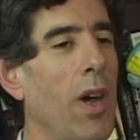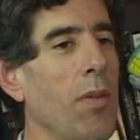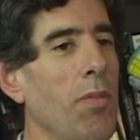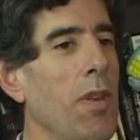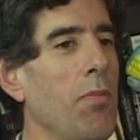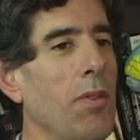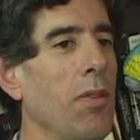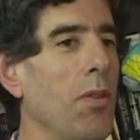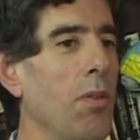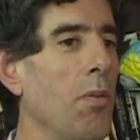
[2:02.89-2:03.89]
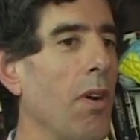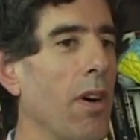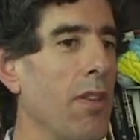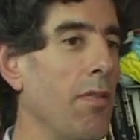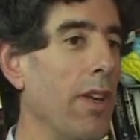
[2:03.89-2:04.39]
by people who
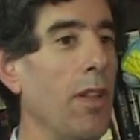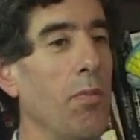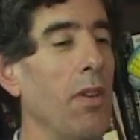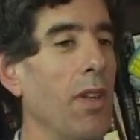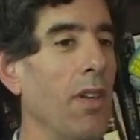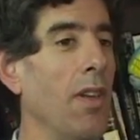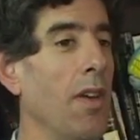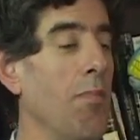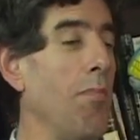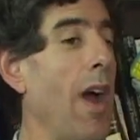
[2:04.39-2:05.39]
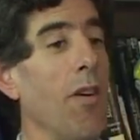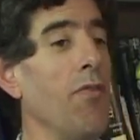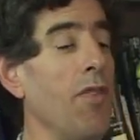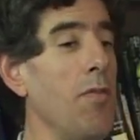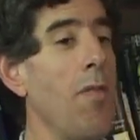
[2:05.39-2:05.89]
are developing
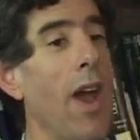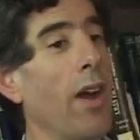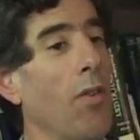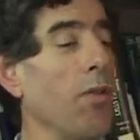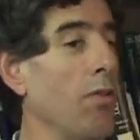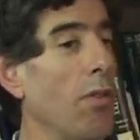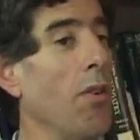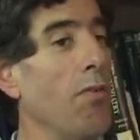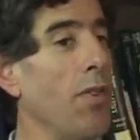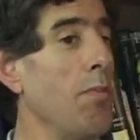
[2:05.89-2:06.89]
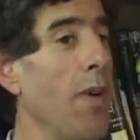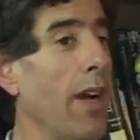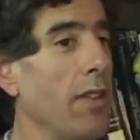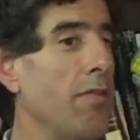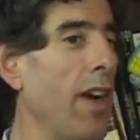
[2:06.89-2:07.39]
biofeedback or
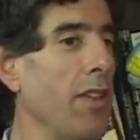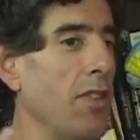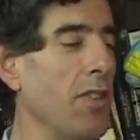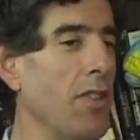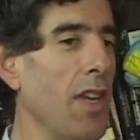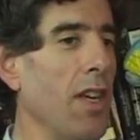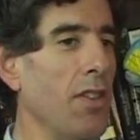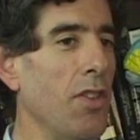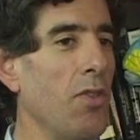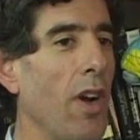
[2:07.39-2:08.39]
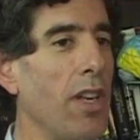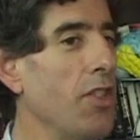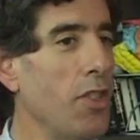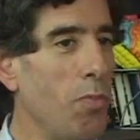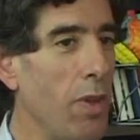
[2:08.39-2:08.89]
neurofeedback devices to try to
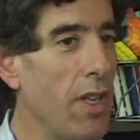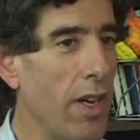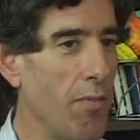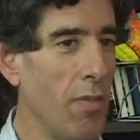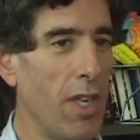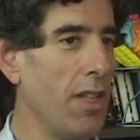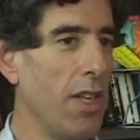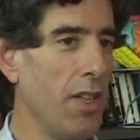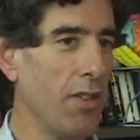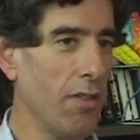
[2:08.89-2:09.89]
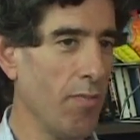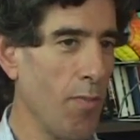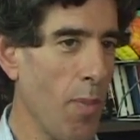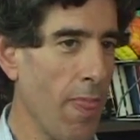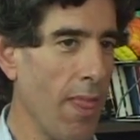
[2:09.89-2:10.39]
speed up meditation,
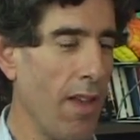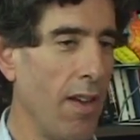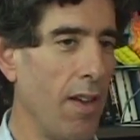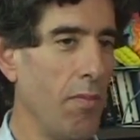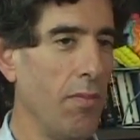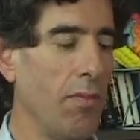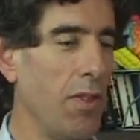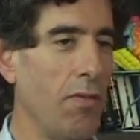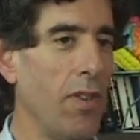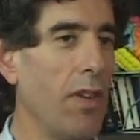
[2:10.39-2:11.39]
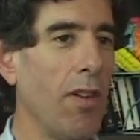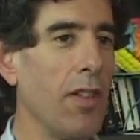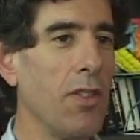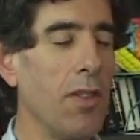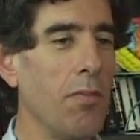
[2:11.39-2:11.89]
um, to figure
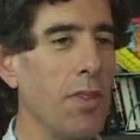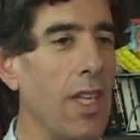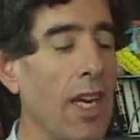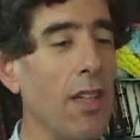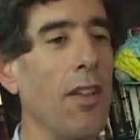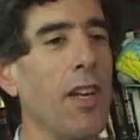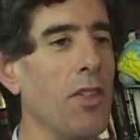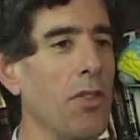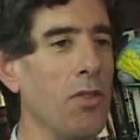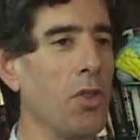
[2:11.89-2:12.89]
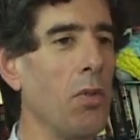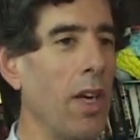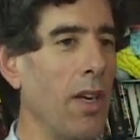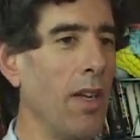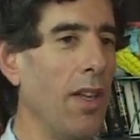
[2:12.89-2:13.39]
out some technological
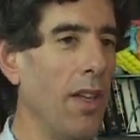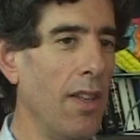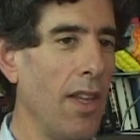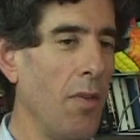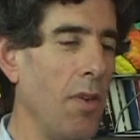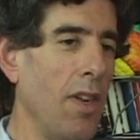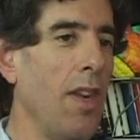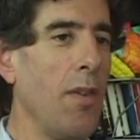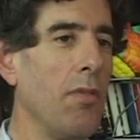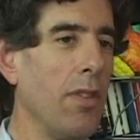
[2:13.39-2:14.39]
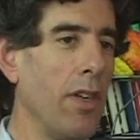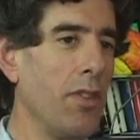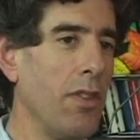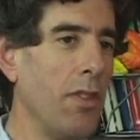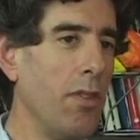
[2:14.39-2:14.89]
trick that would enable
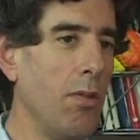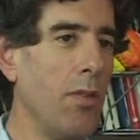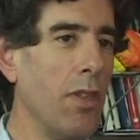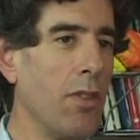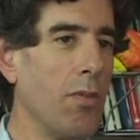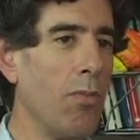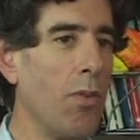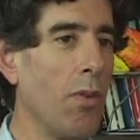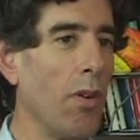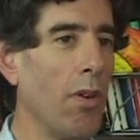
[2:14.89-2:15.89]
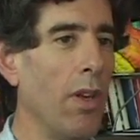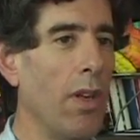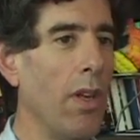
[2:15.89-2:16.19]
us to do this more,